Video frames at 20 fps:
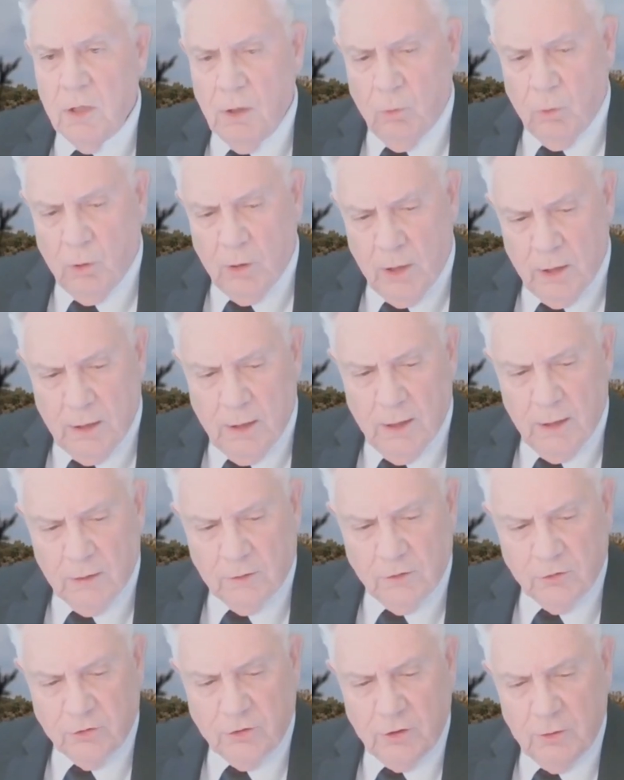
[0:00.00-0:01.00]
What I'd
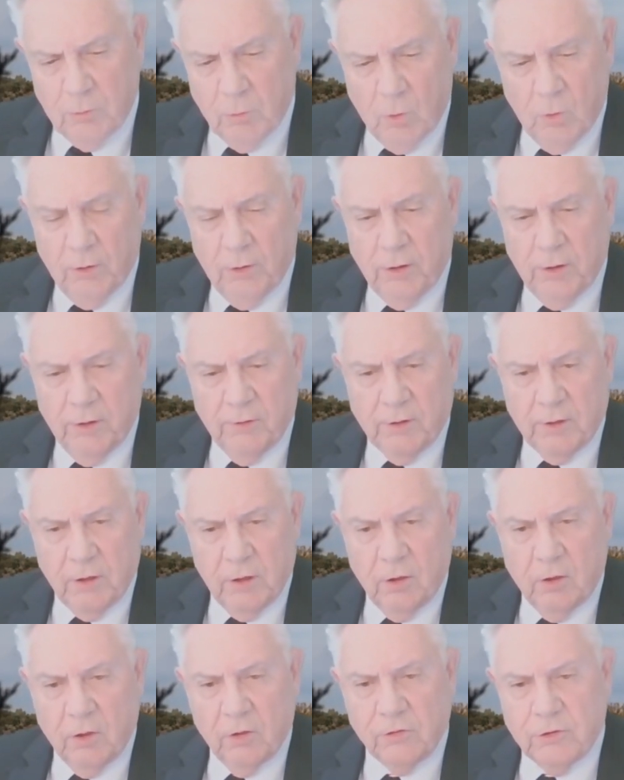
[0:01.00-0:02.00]
like to see more than anything
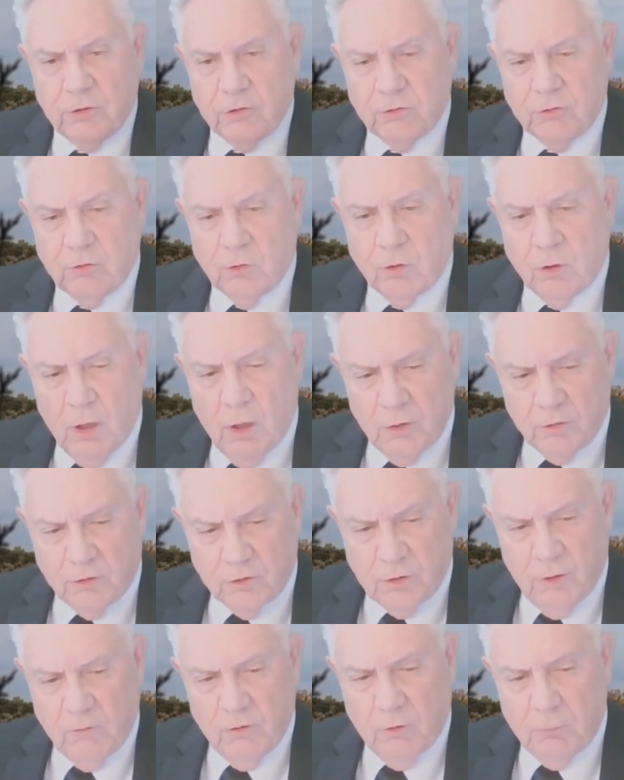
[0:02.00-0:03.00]
else is for God's
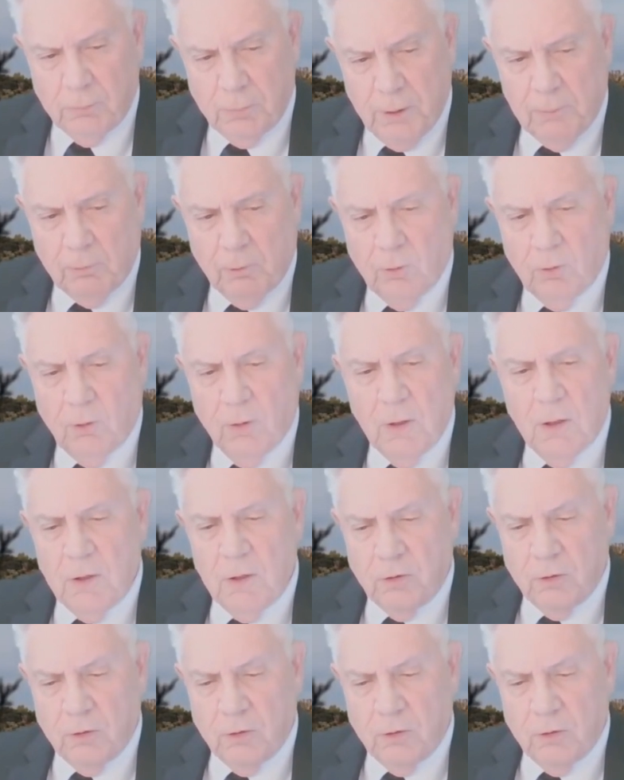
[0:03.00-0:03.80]
covenant people